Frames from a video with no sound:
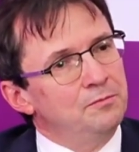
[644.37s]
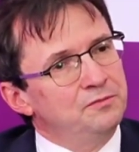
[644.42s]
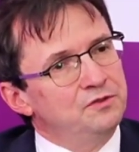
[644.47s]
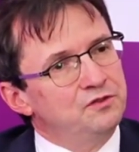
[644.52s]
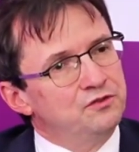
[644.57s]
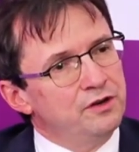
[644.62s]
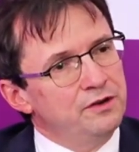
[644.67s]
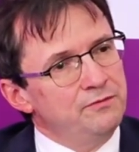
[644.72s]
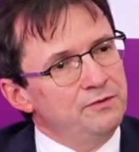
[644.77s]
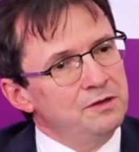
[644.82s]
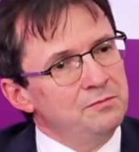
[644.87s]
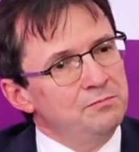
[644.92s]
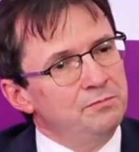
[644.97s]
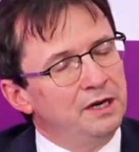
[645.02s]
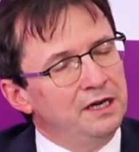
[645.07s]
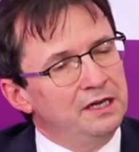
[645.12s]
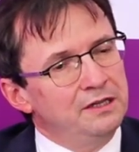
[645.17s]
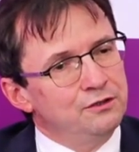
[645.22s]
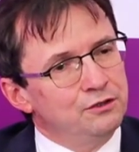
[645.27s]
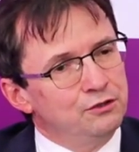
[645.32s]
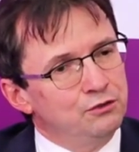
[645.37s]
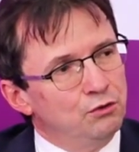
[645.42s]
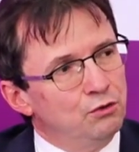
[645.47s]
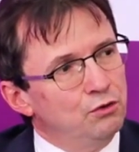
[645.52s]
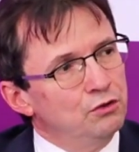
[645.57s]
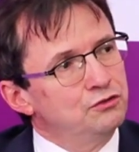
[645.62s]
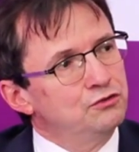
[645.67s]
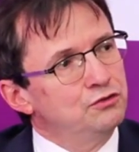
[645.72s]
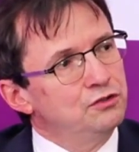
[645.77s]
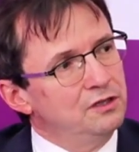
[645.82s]
driven by the
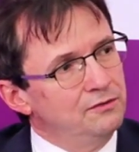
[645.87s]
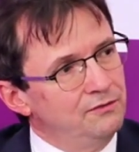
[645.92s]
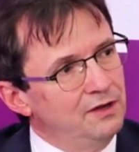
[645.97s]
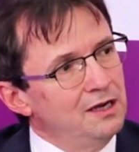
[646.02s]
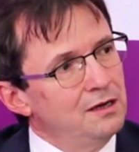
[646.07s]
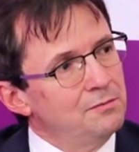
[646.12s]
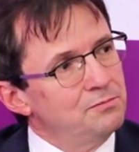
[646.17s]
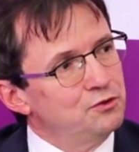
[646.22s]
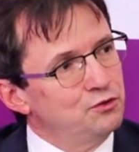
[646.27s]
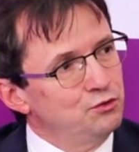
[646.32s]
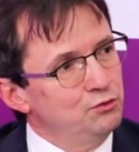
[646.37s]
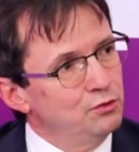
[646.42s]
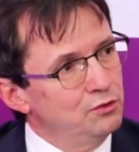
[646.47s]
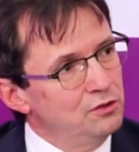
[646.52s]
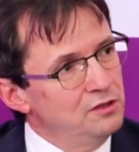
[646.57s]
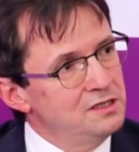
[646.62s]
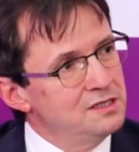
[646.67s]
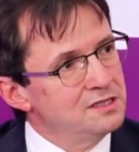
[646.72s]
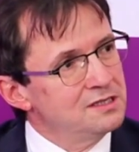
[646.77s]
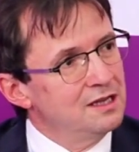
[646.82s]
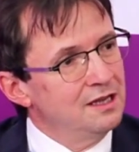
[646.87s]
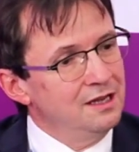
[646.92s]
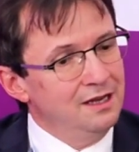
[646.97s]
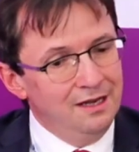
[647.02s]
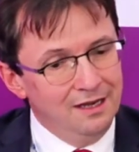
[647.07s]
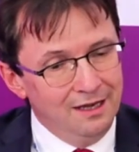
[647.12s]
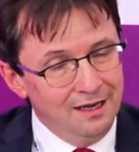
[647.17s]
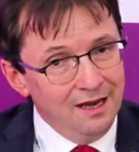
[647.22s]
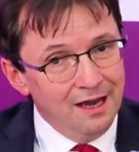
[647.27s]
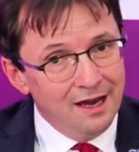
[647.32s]
goal to develop tools
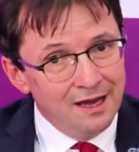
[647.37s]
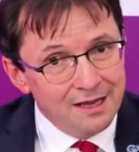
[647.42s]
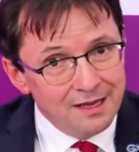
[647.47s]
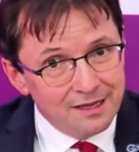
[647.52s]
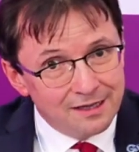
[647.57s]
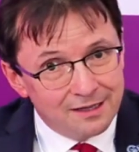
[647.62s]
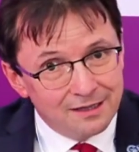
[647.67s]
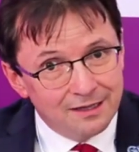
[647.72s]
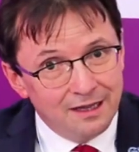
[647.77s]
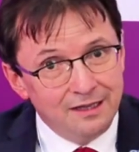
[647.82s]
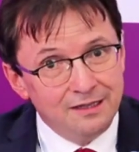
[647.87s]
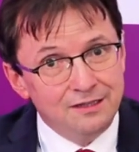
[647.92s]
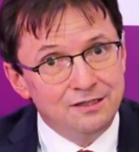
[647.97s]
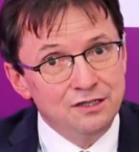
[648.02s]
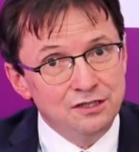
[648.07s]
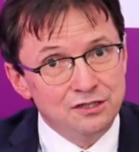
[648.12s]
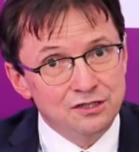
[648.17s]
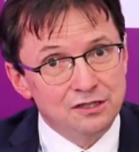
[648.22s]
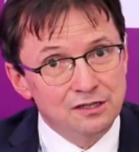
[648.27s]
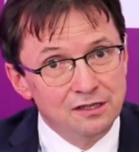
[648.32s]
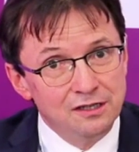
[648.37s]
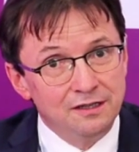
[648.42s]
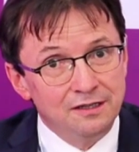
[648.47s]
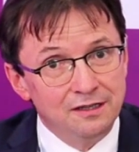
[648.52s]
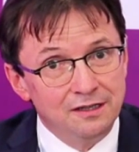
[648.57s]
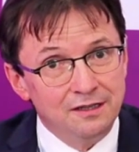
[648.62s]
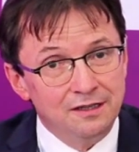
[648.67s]
like digital